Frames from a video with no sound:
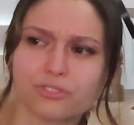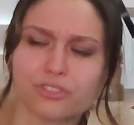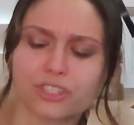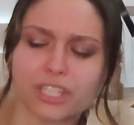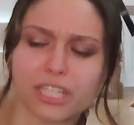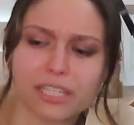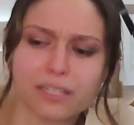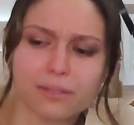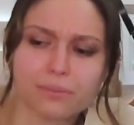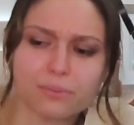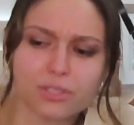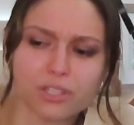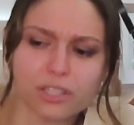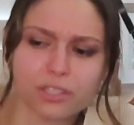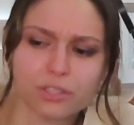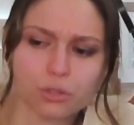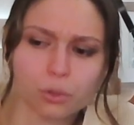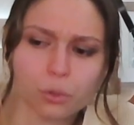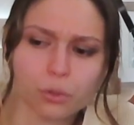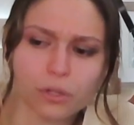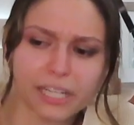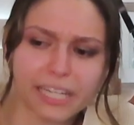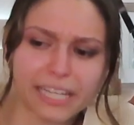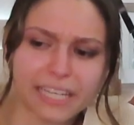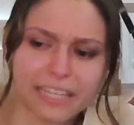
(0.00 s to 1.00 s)
Jacob
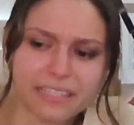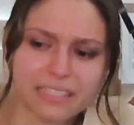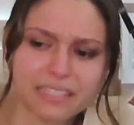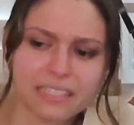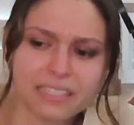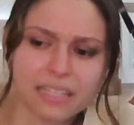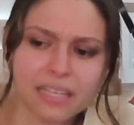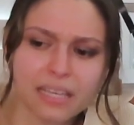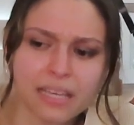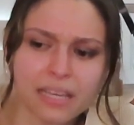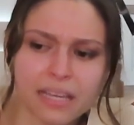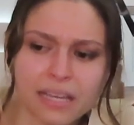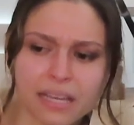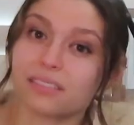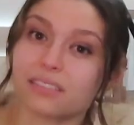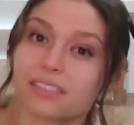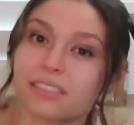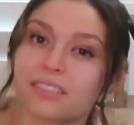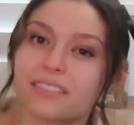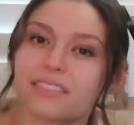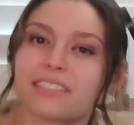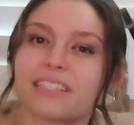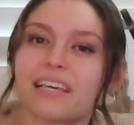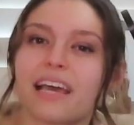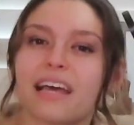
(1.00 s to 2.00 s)
Sartorius. It's
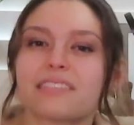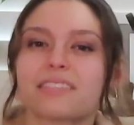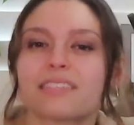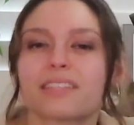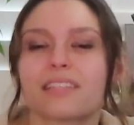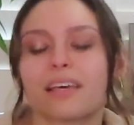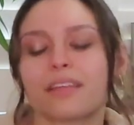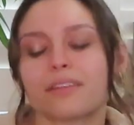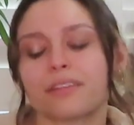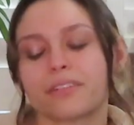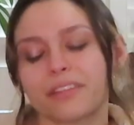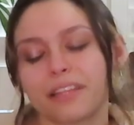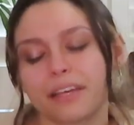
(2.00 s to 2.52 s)
because that's the other